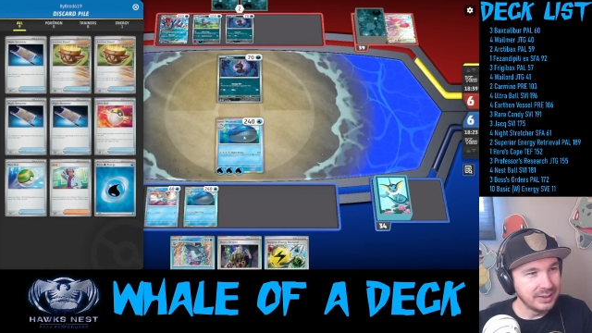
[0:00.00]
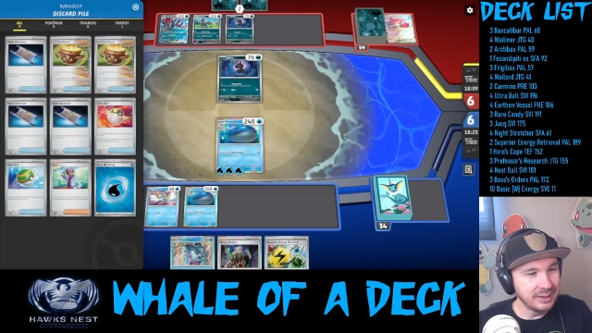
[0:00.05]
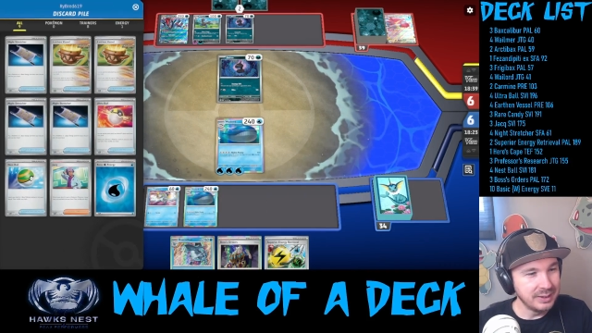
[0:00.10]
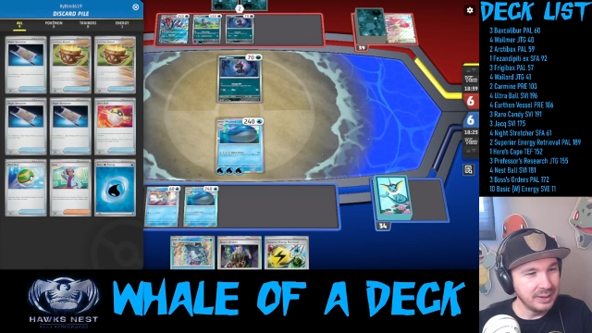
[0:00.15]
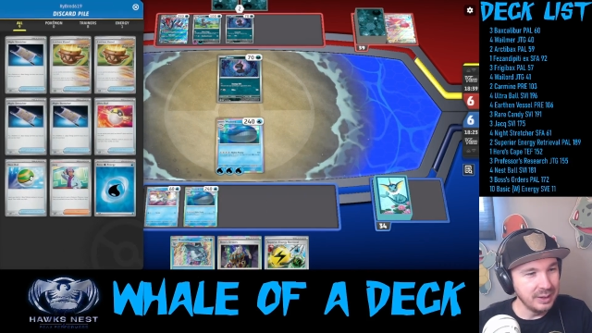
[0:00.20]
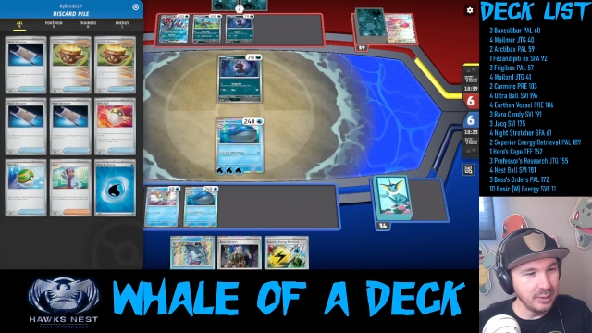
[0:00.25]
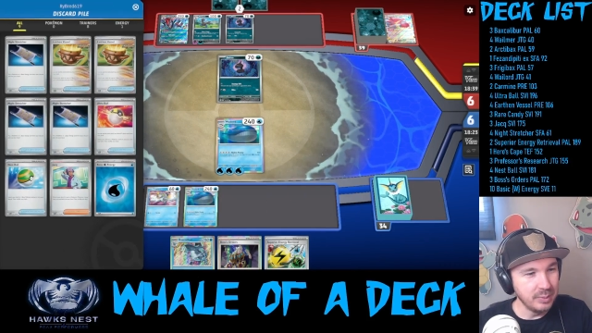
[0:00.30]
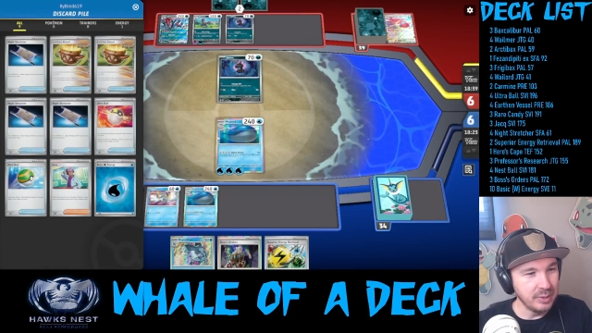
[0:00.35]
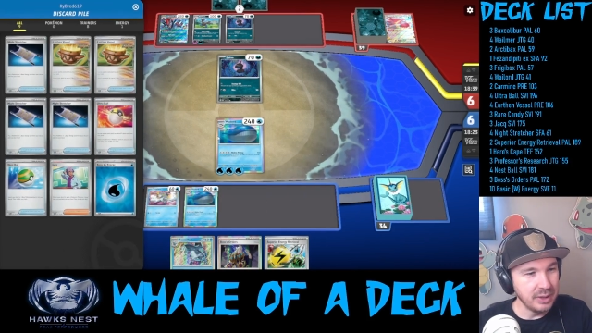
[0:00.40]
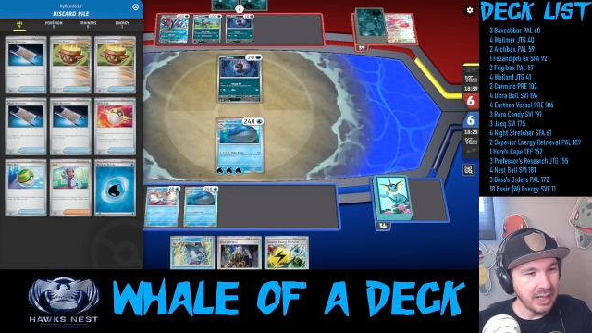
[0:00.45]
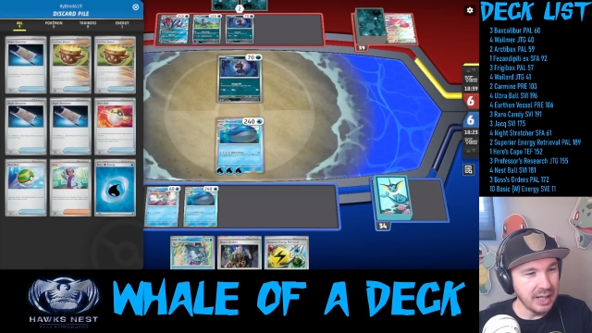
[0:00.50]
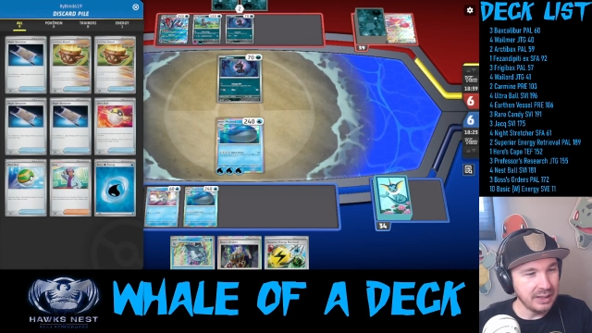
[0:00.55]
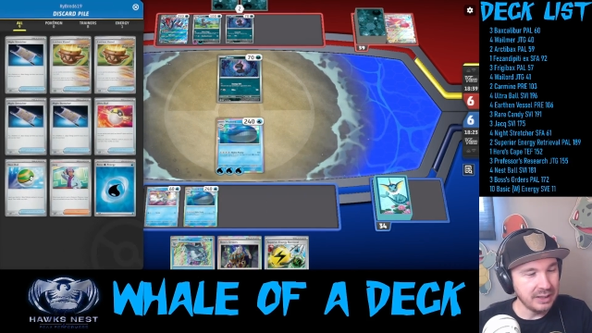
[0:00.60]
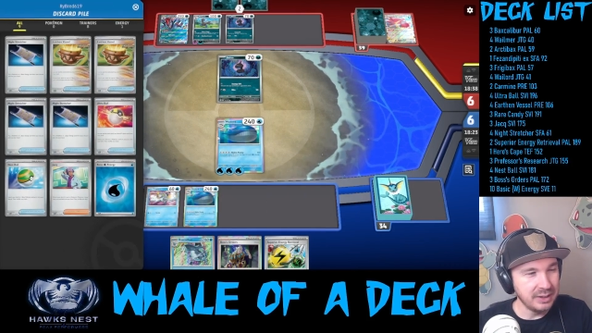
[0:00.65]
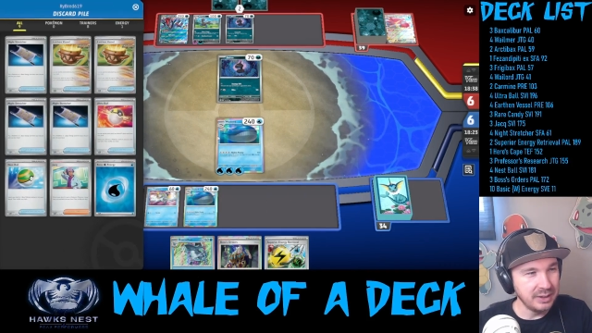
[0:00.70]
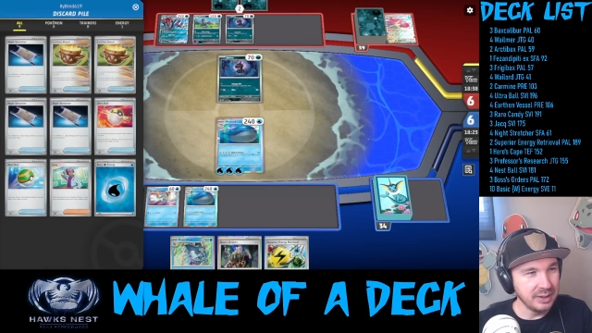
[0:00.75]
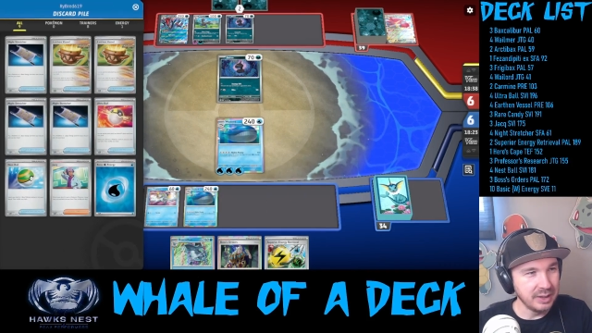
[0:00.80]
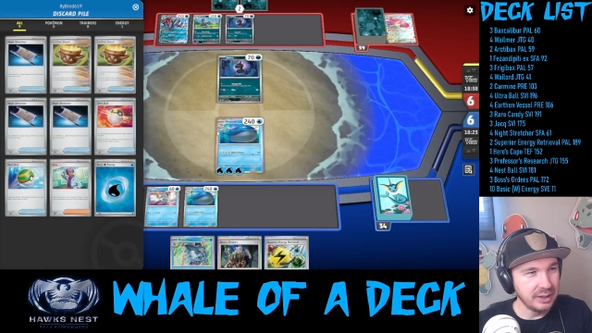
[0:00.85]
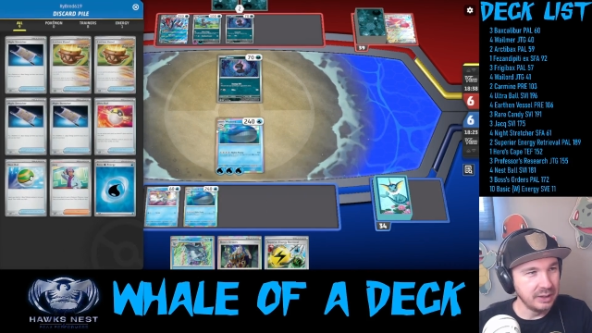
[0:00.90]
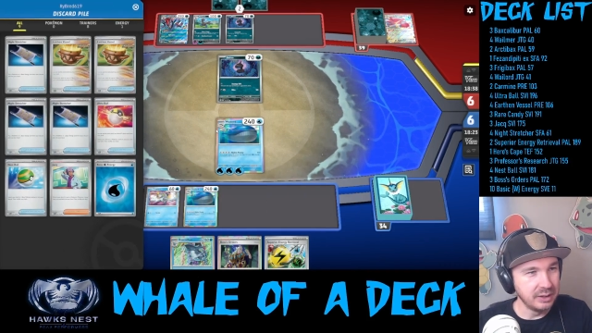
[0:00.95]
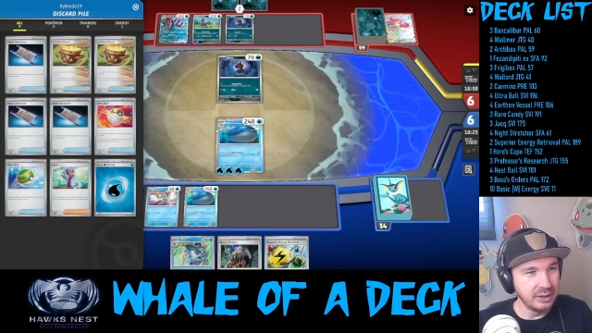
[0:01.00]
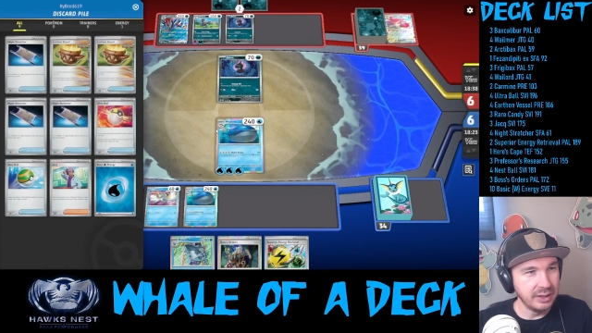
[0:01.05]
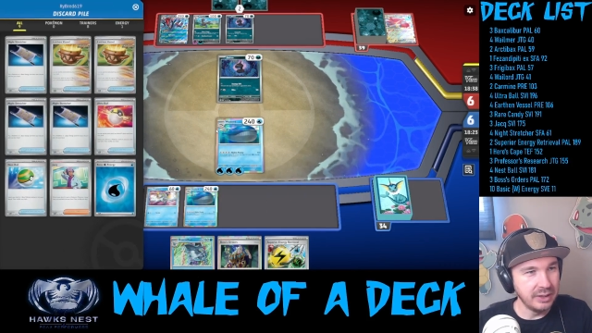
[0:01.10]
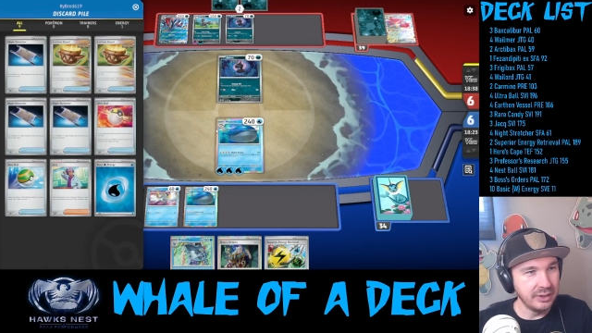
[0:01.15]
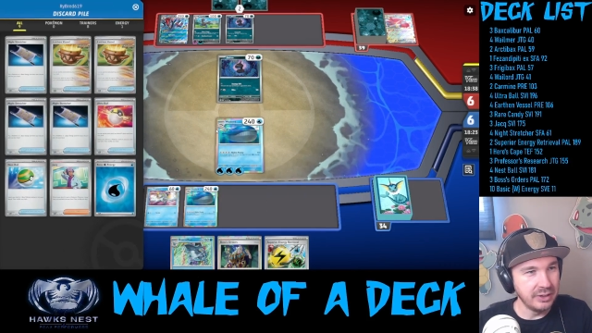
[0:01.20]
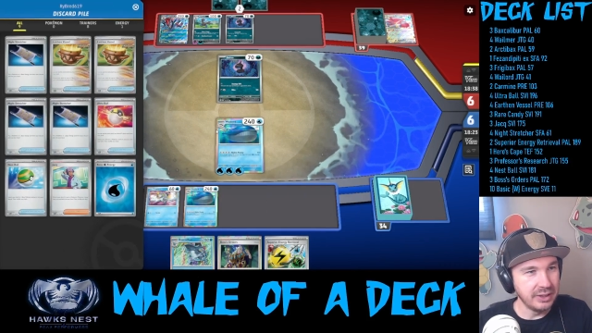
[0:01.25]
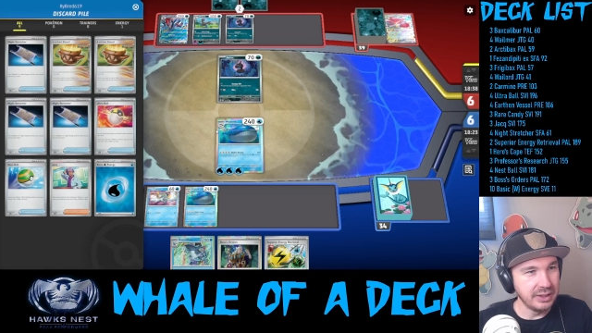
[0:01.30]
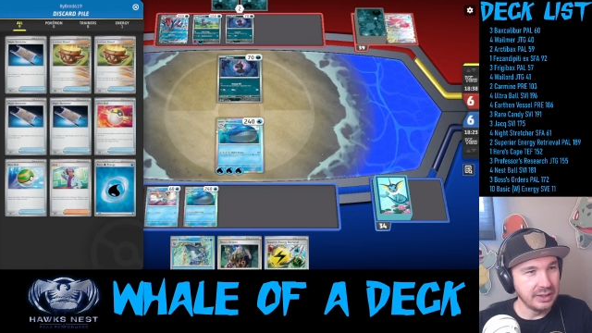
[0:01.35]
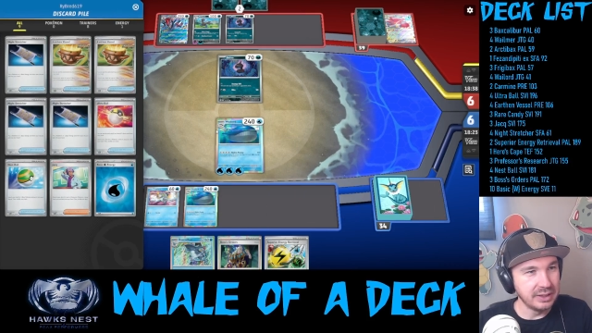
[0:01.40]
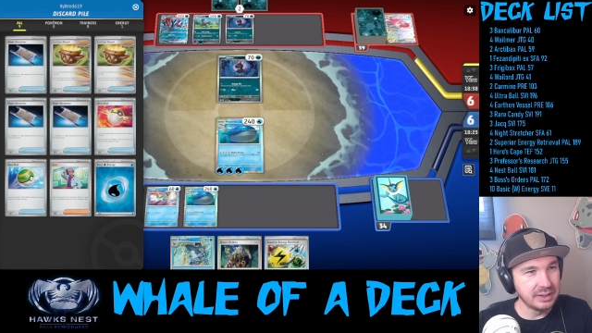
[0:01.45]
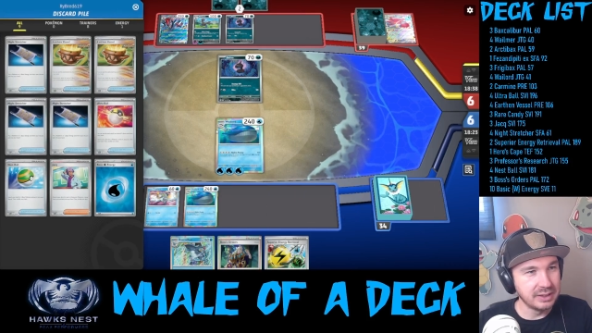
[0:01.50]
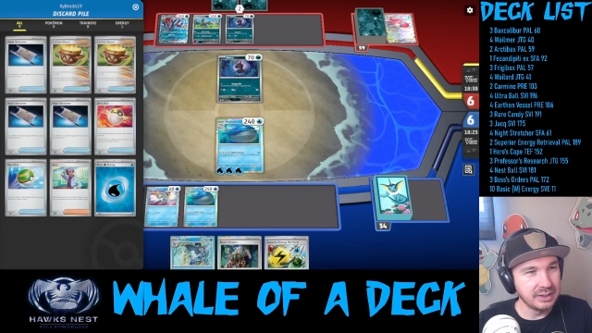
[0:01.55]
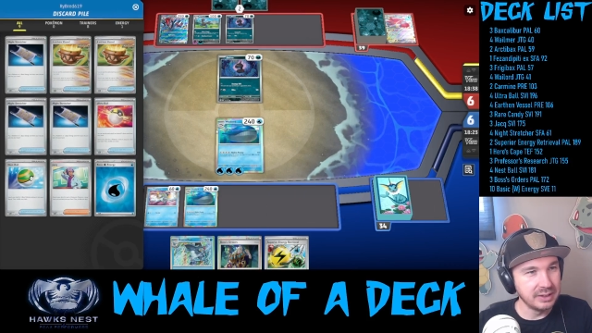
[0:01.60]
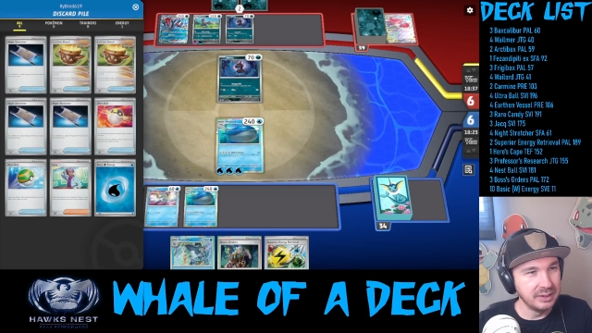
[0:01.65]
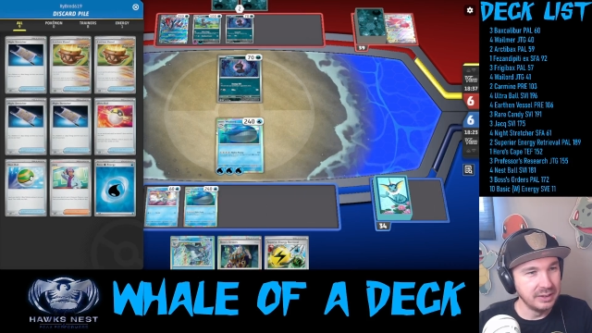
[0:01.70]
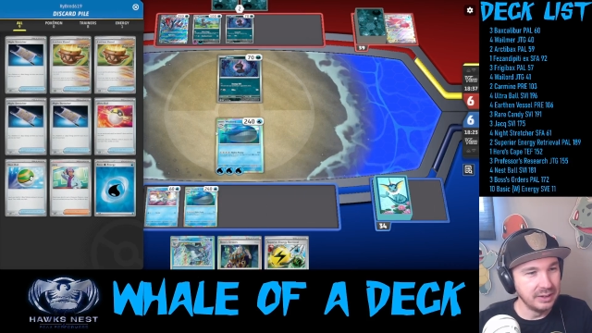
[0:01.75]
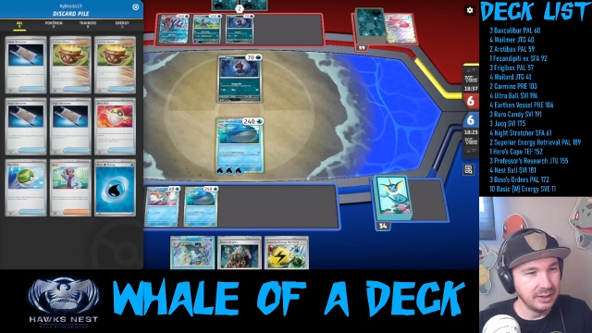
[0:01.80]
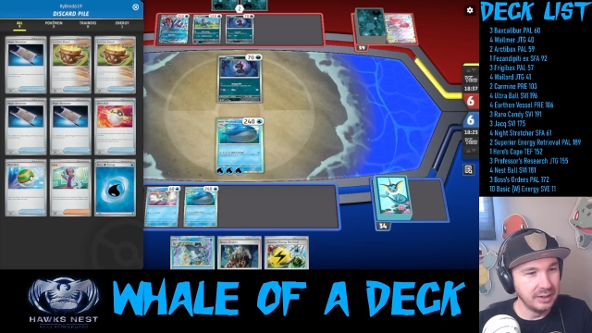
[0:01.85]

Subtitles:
is going to be actually hilarious